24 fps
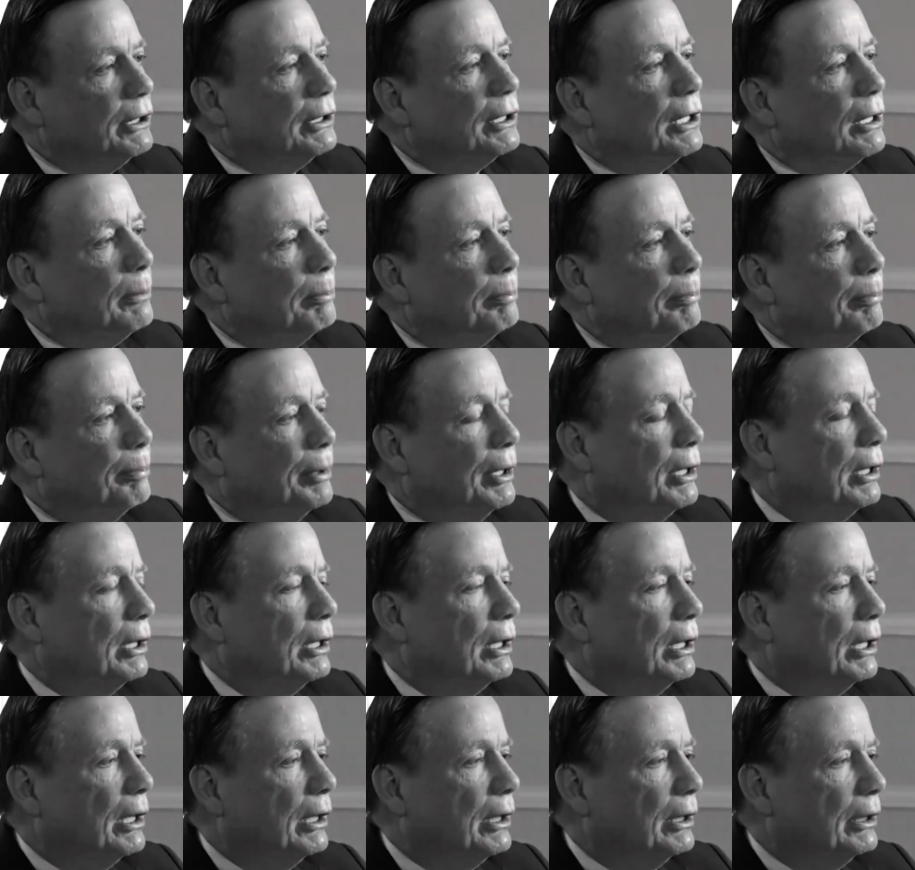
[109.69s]
beat up
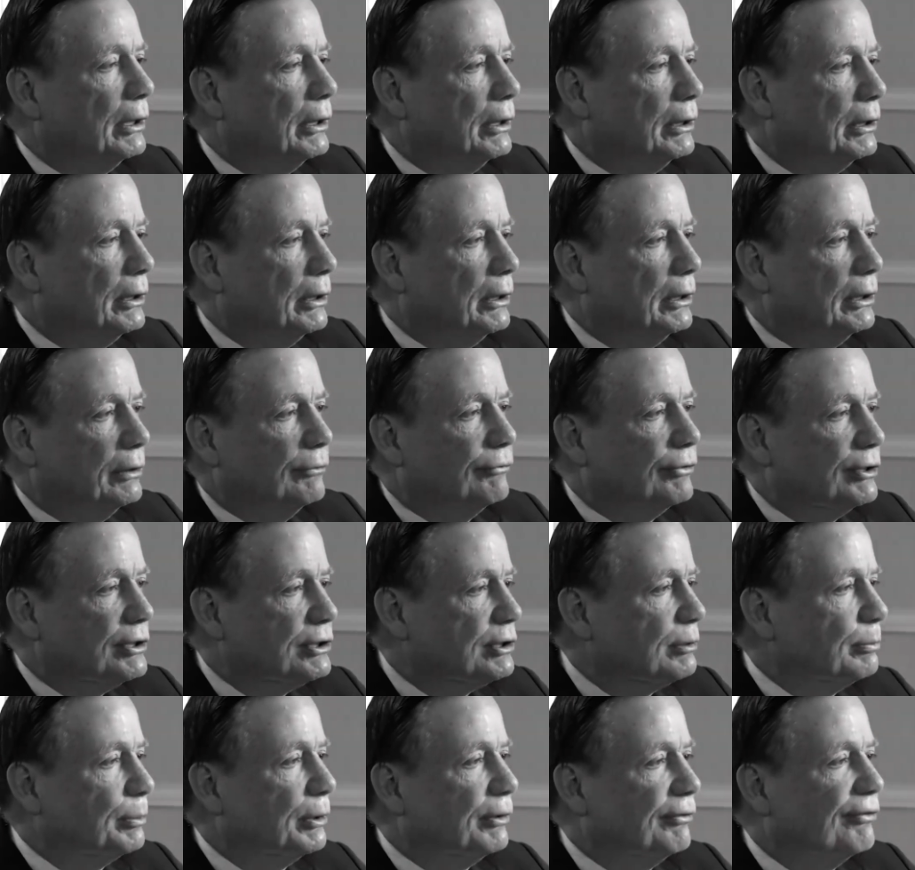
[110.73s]
by
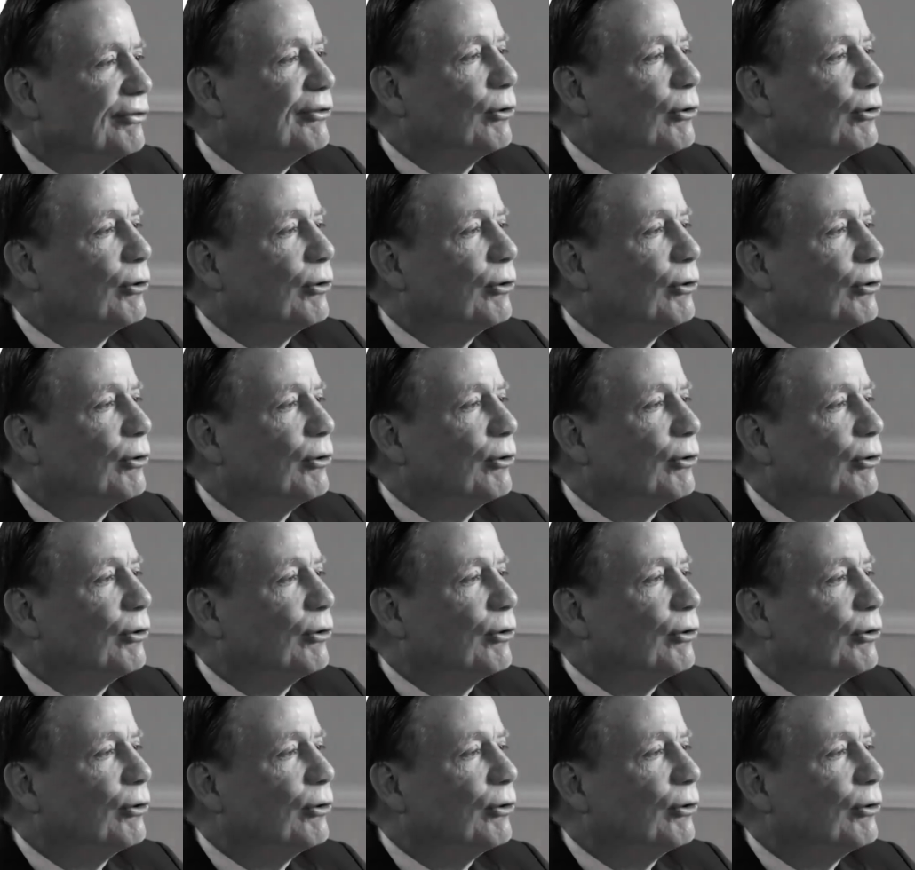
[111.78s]
invisible